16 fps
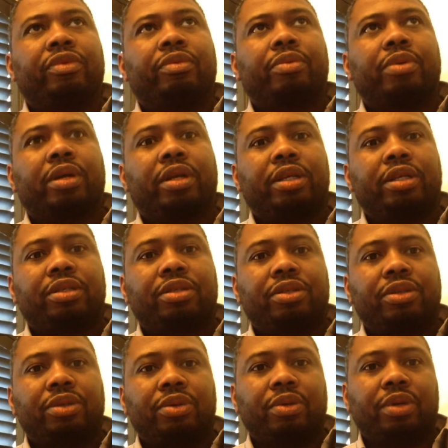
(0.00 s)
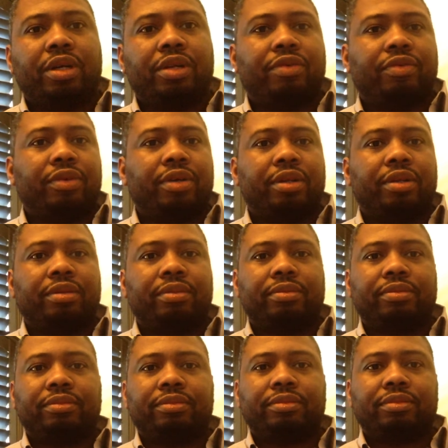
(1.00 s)
probably 200
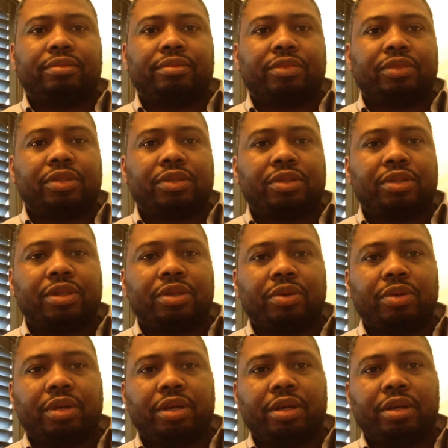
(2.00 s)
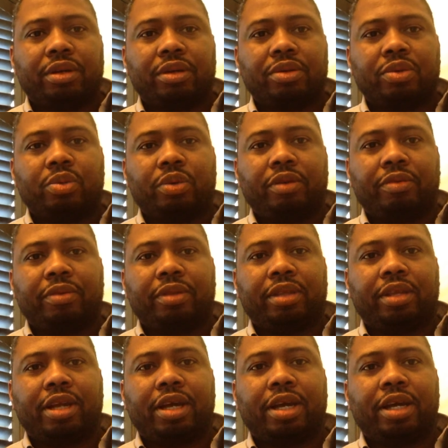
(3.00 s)
or so years, we've been
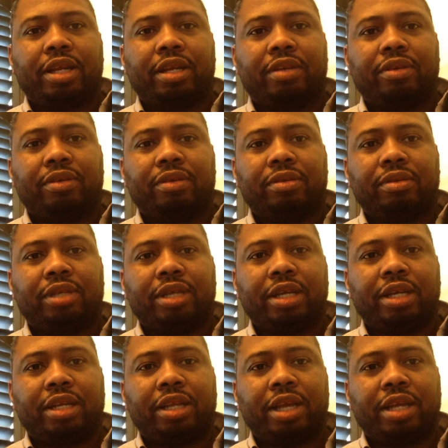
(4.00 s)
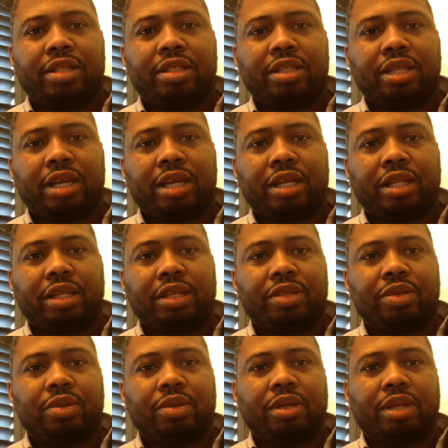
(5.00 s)
tying nationality
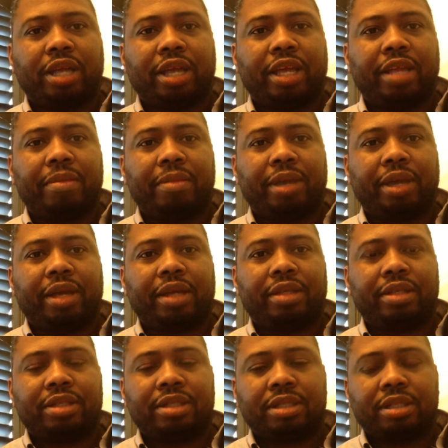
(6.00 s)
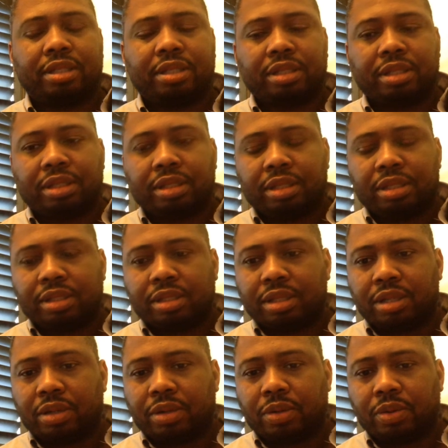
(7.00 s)
to a landmass.
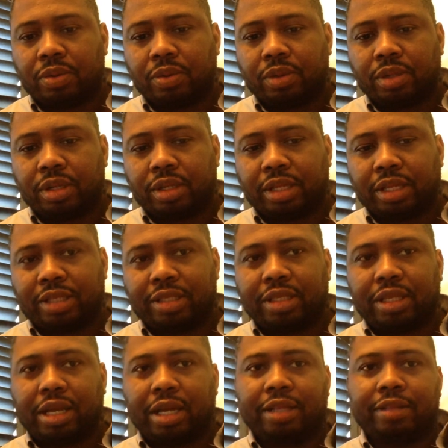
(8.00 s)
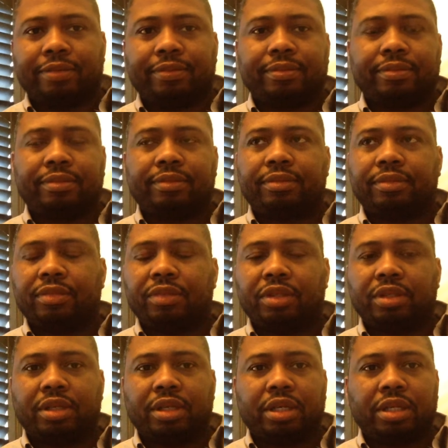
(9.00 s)
So that's not
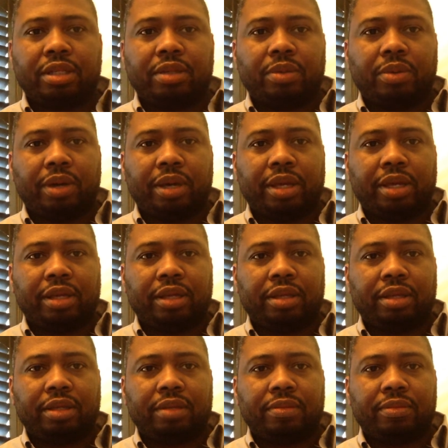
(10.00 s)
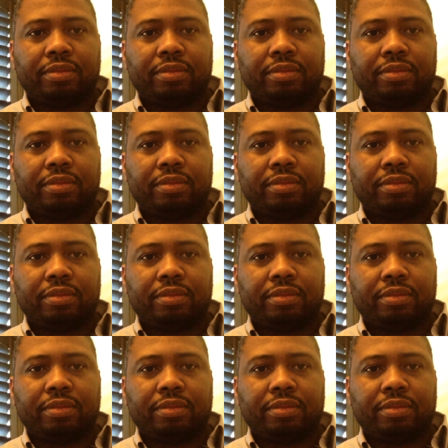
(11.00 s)
the way,